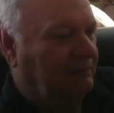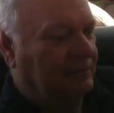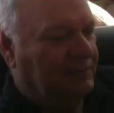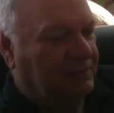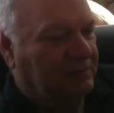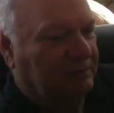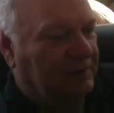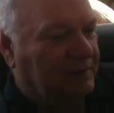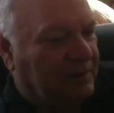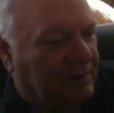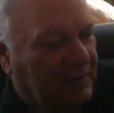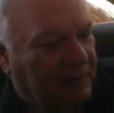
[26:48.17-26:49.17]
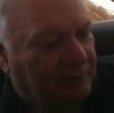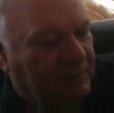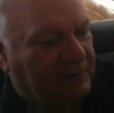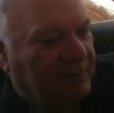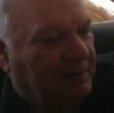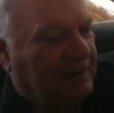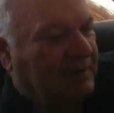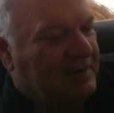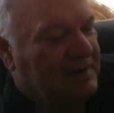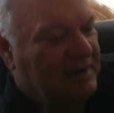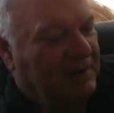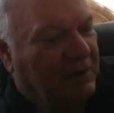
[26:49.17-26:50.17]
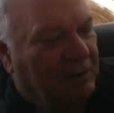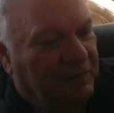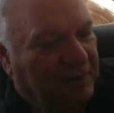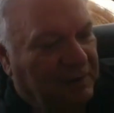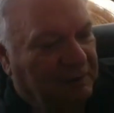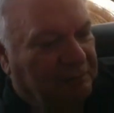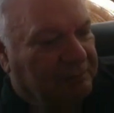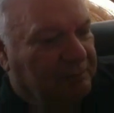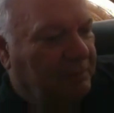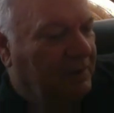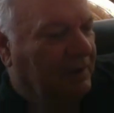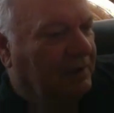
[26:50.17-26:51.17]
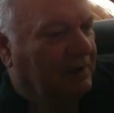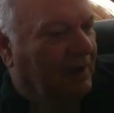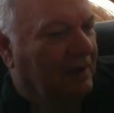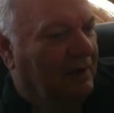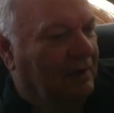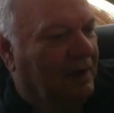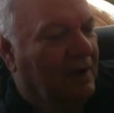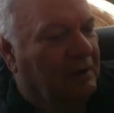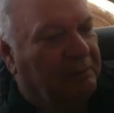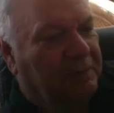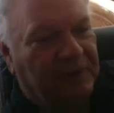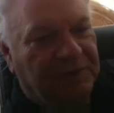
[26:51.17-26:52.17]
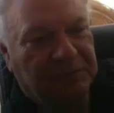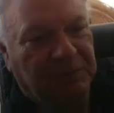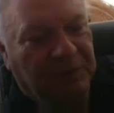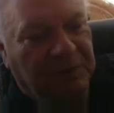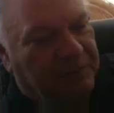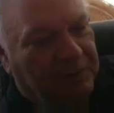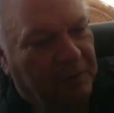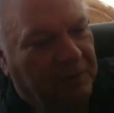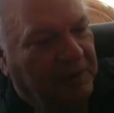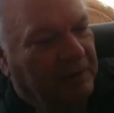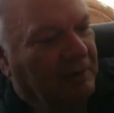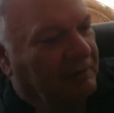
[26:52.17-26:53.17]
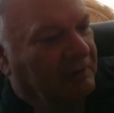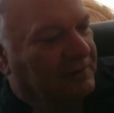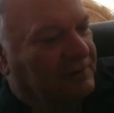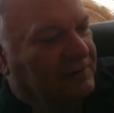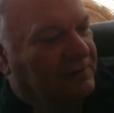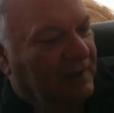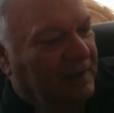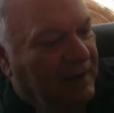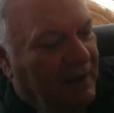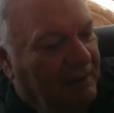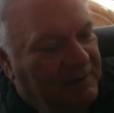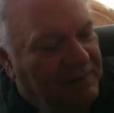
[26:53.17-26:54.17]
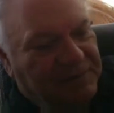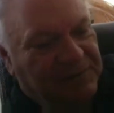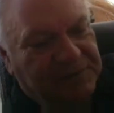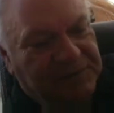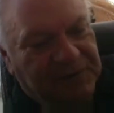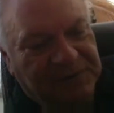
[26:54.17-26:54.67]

he was you just he was a you know the un- unimpeachable authority in all of this. I mean, this is